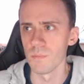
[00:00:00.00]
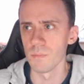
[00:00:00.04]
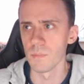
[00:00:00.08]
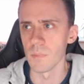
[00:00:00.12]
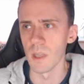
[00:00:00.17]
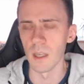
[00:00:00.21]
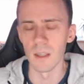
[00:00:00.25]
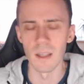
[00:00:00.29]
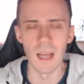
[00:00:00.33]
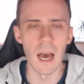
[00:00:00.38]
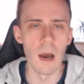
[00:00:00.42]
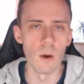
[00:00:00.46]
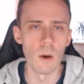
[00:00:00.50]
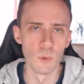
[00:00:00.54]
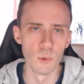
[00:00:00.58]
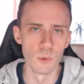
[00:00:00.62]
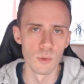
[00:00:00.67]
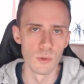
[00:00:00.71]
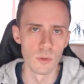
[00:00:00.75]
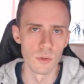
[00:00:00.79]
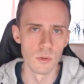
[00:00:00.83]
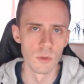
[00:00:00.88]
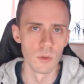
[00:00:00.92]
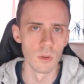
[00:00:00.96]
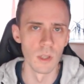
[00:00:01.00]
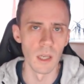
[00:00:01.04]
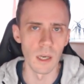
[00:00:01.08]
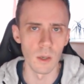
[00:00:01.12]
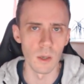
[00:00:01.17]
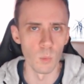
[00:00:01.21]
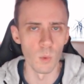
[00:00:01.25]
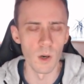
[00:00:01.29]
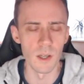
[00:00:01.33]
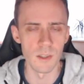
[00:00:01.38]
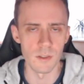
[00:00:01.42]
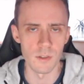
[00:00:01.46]
allow you to do
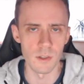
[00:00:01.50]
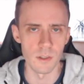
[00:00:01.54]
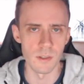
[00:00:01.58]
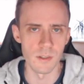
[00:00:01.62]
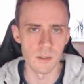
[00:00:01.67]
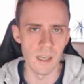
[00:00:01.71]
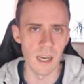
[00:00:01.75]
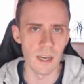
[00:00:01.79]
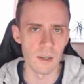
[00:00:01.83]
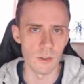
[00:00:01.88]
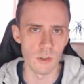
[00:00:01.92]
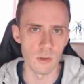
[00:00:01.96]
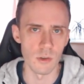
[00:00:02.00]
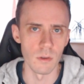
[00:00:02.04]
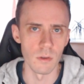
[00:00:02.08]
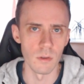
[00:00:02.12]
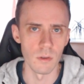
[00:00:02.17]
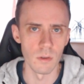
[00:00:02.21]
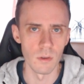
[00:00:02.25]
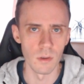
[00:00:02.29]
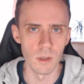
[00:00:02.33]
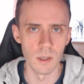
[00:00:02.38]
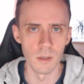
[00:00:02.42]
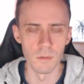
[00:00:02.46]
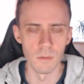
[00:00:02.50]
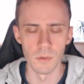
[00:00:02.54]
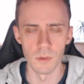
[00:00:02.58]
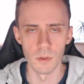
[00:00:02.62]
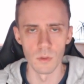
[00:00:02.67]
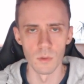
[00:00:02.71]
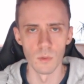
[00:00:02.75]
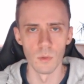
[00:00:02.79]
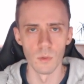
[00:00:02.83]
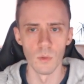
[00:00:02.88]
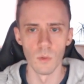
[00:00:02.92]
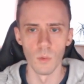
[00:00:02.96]
like one transaction if
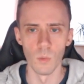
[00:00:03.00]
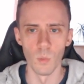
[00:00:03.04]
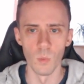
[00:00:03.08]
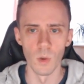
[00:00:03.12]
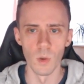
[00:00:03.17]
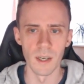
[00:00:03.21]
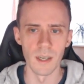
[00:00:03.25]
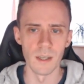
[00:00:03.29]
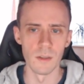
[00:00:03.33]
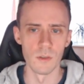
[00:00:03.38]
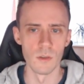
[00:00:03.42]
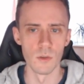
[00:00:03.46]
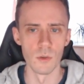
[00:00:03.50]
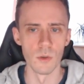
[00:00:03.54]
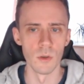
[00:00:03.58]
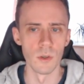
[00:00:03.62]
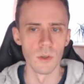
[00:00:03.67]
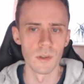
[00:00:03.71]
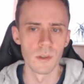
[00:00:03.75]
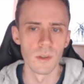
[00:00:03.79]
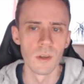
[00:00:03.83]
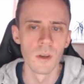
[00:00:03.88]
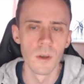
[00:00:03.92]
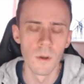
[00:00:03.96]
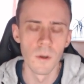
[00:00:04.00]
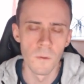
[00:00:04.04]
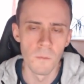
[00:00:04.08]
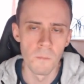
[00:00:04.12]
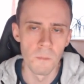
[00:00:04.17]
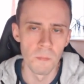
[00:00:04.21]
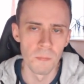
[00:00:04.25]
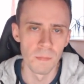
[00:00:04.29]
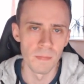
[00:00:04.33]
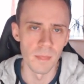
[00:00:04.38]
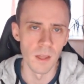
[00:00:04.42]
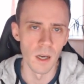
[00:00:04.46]
you want to do it
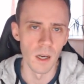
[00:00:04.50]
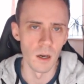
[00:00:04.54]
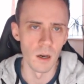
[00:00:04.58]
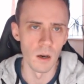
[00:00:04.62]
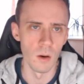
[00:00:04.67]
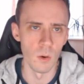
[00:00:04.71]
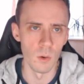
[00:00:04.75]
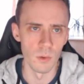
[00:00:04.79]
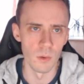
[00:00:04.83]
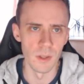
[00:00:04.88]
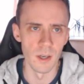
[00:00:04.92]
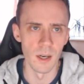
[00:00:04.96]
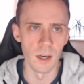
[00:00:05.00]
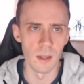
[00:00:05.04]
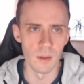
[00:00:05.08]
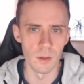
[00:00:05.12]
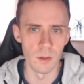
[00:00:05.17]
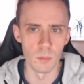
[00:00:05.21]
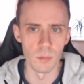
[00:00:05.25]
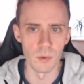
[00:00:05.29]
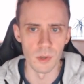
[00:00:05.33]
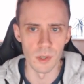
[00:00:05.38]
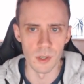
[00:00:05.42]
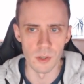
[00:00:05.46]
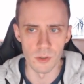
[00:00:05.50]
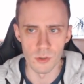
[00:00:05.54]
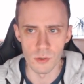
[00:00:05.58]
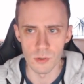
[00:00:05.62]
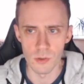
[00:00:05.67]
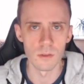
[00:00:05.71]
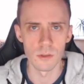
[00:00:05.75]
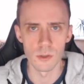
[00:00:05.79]
uh, on the other bridge.